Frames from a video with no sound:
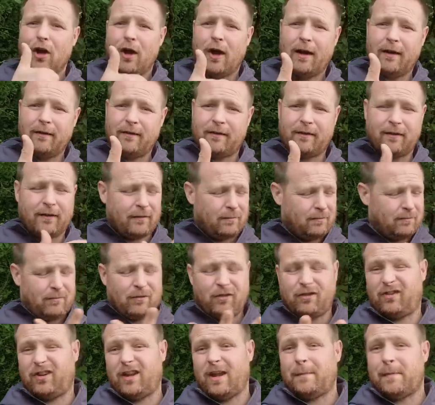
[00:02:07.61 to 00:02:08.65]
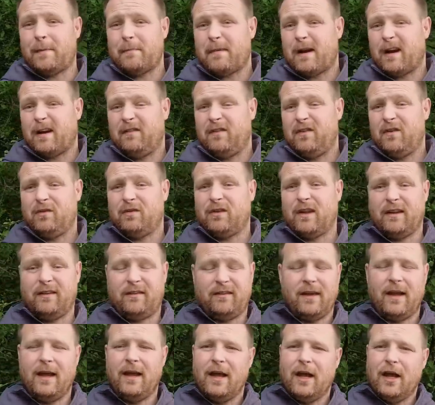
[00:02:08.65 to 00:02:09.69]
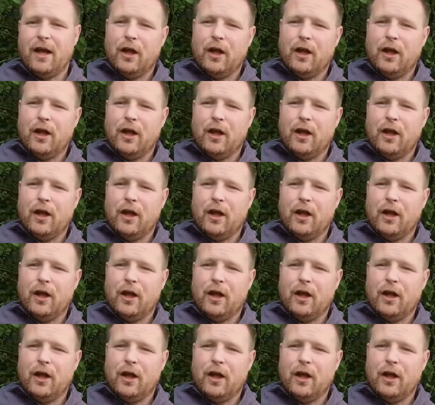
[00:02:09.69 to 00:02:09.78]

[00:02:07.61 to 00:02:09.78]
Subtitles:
and sleeping bag reviews, let's say,